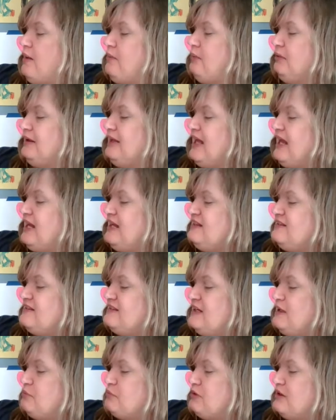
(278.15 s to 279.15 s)
Plain
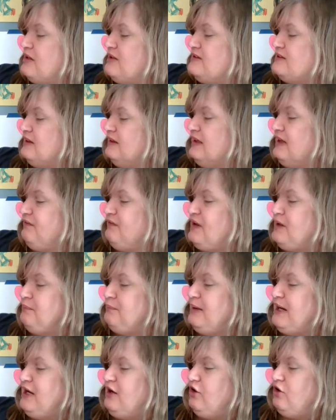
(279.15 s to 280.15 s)
zebras live in
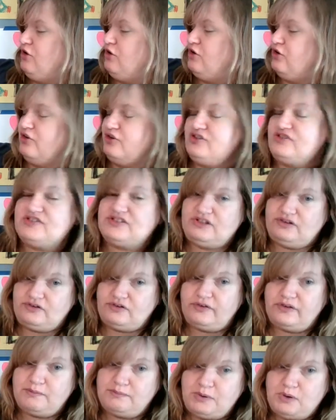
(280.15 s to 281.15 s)
big herds and
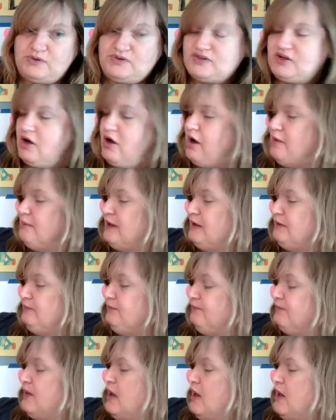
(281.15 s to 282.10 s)
are the most common,